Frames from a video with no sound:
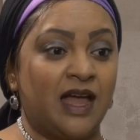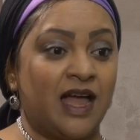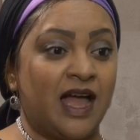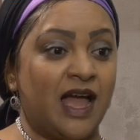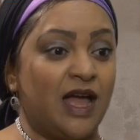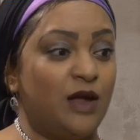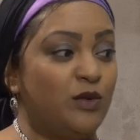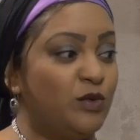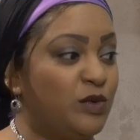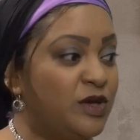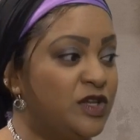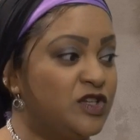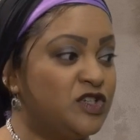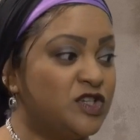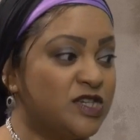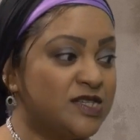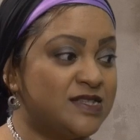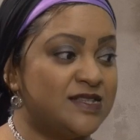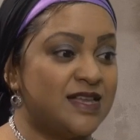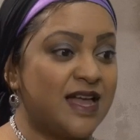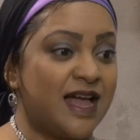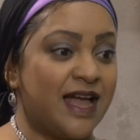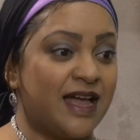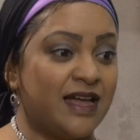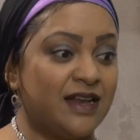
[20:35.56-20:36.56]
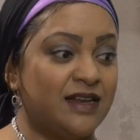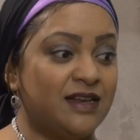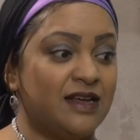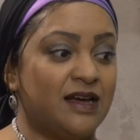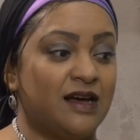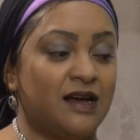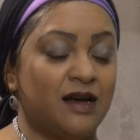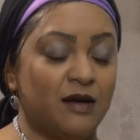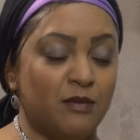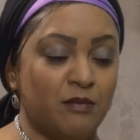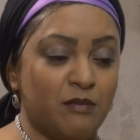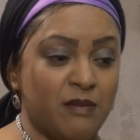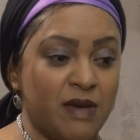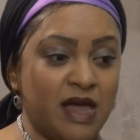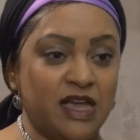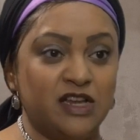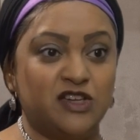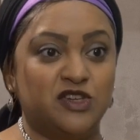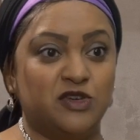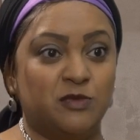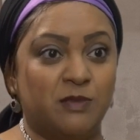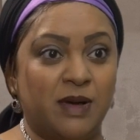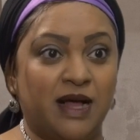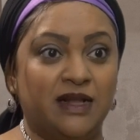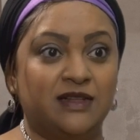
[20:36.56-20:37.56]
And we just had a
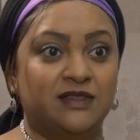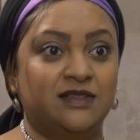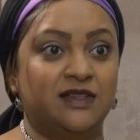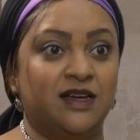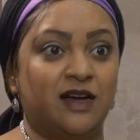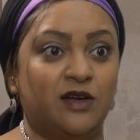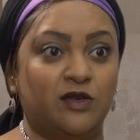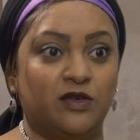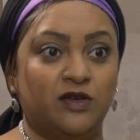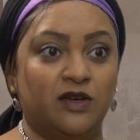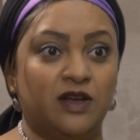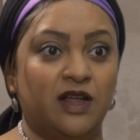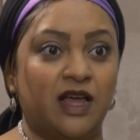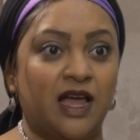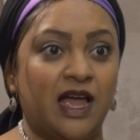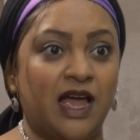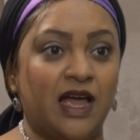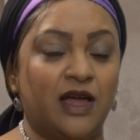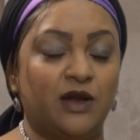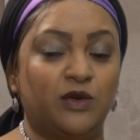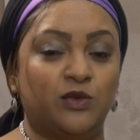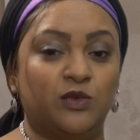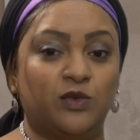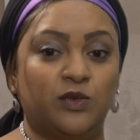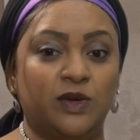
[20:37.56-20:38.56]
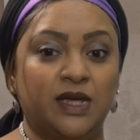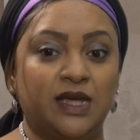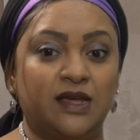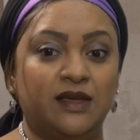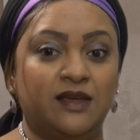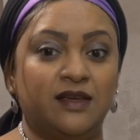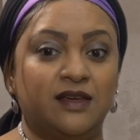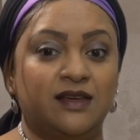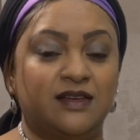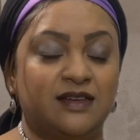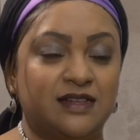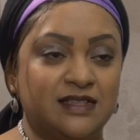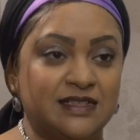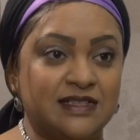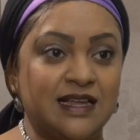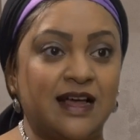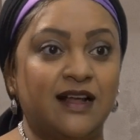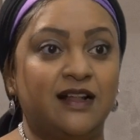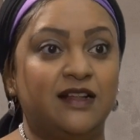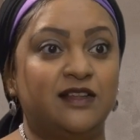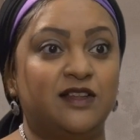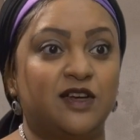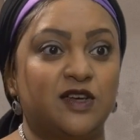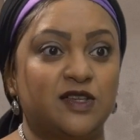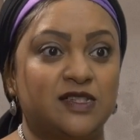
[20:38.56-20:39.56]
major meltdown, and we
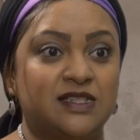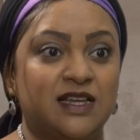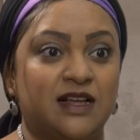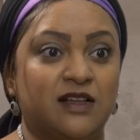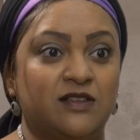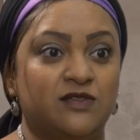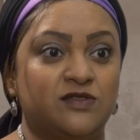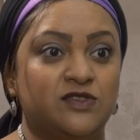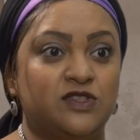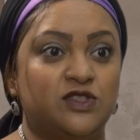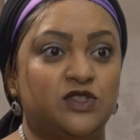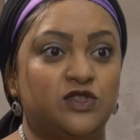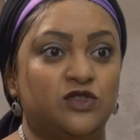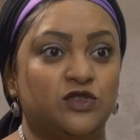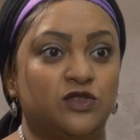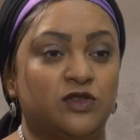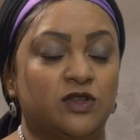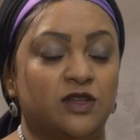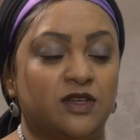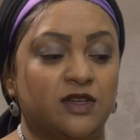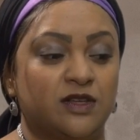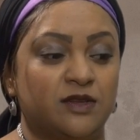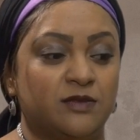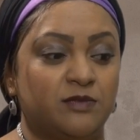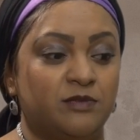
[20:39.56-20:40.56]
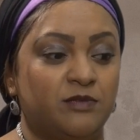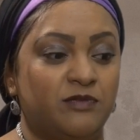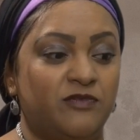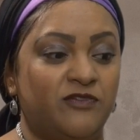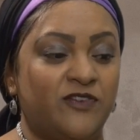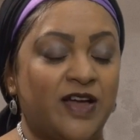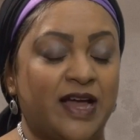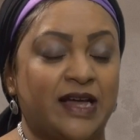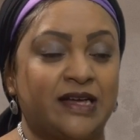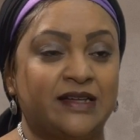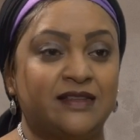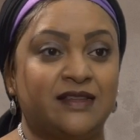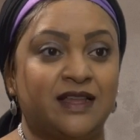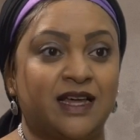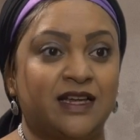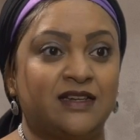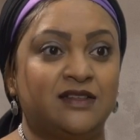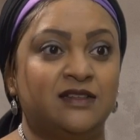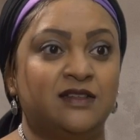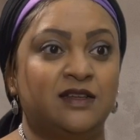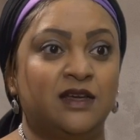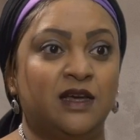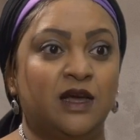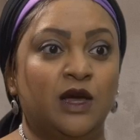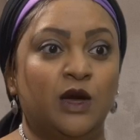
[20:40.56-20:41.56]
resigned ourselves to the fact that
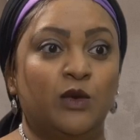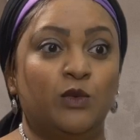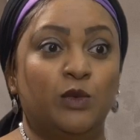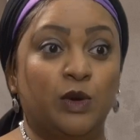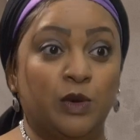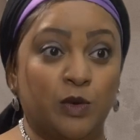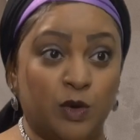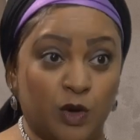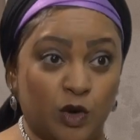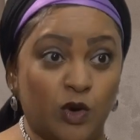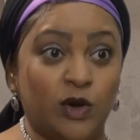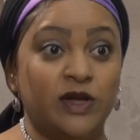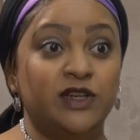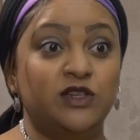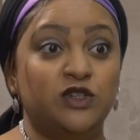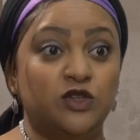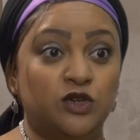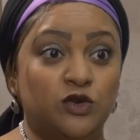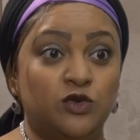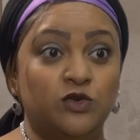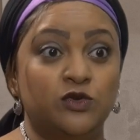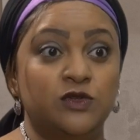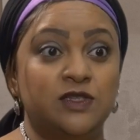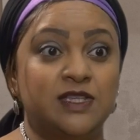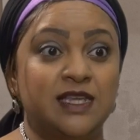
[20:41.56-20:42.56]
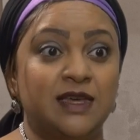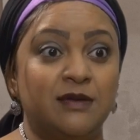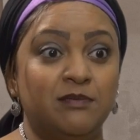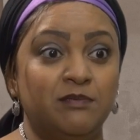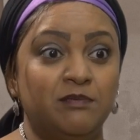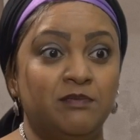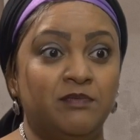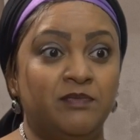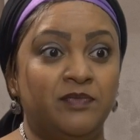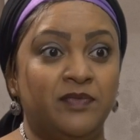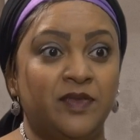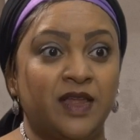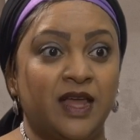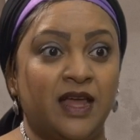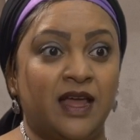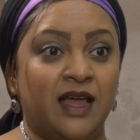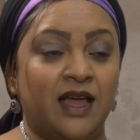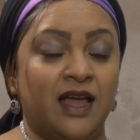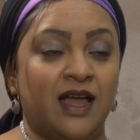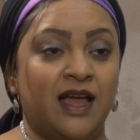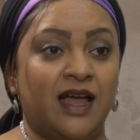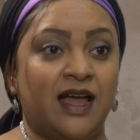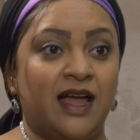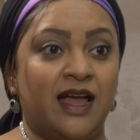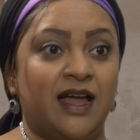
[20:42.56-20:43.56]
we were going to lose him,
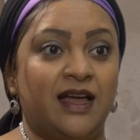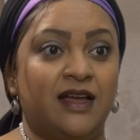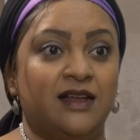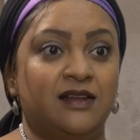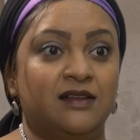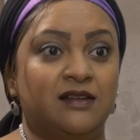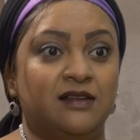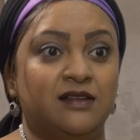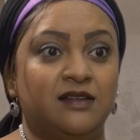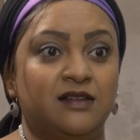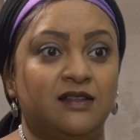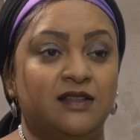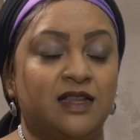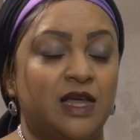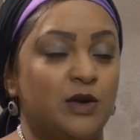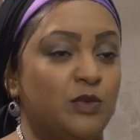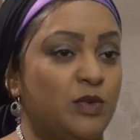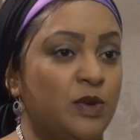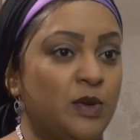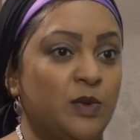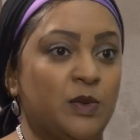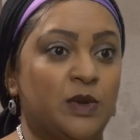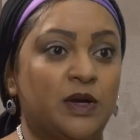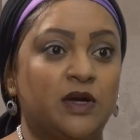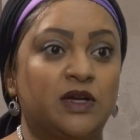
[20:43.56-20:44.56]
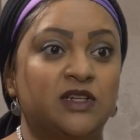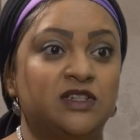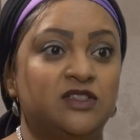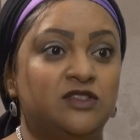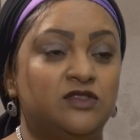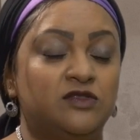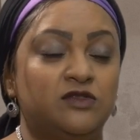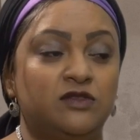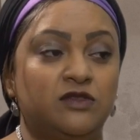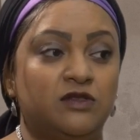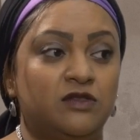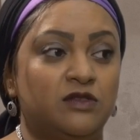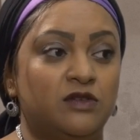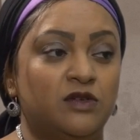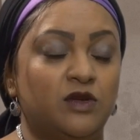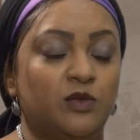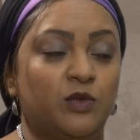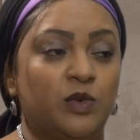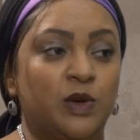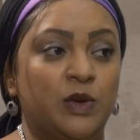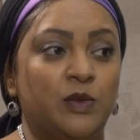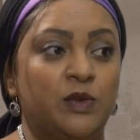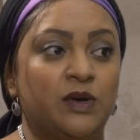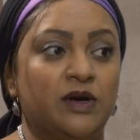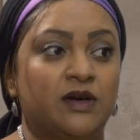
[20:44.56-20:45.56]
and that we
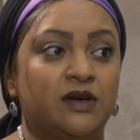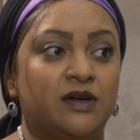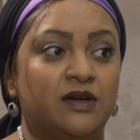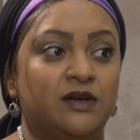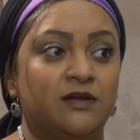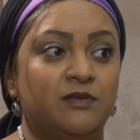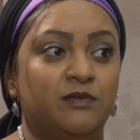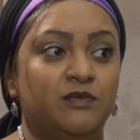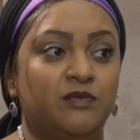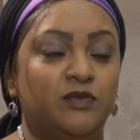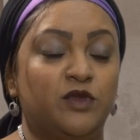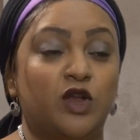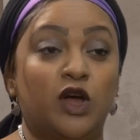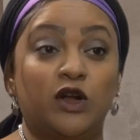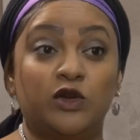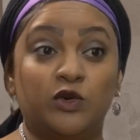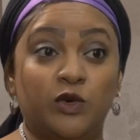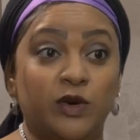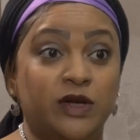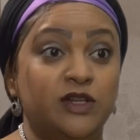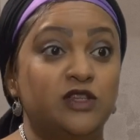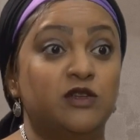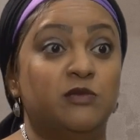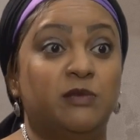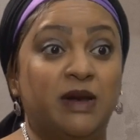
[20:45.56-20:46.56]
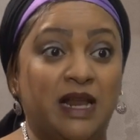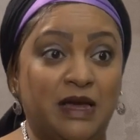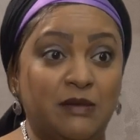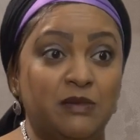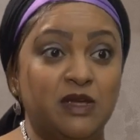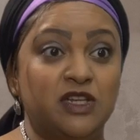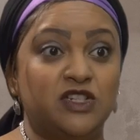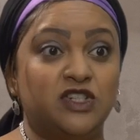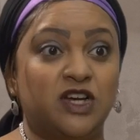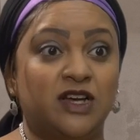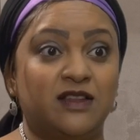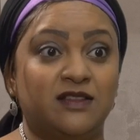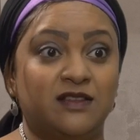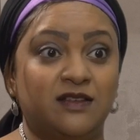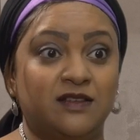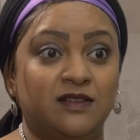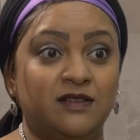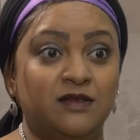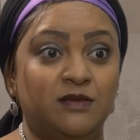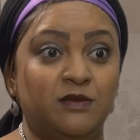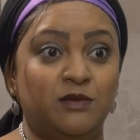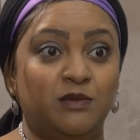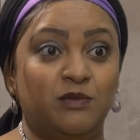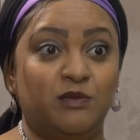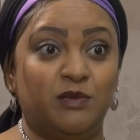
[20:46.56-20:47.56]
were not going to blame each other,
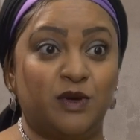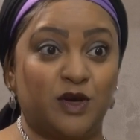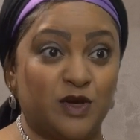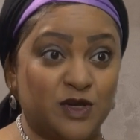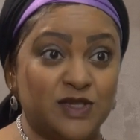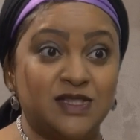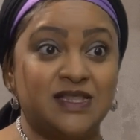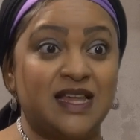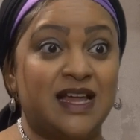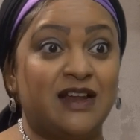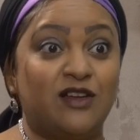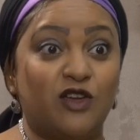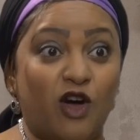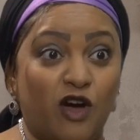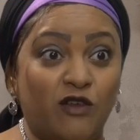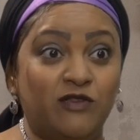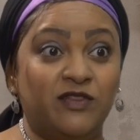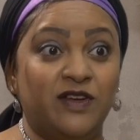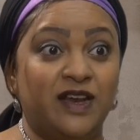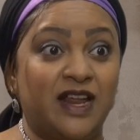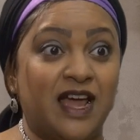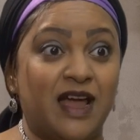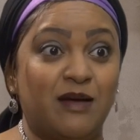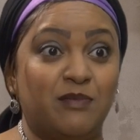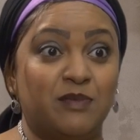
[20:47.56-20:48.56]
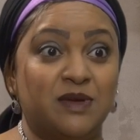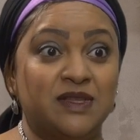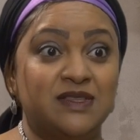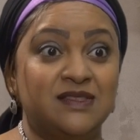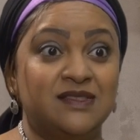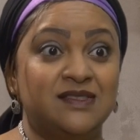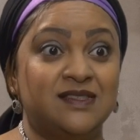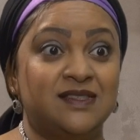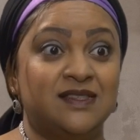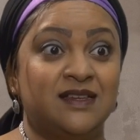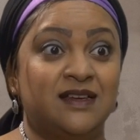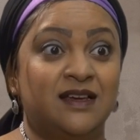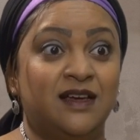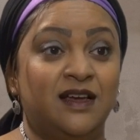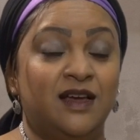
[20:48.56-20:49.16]
because that often happens.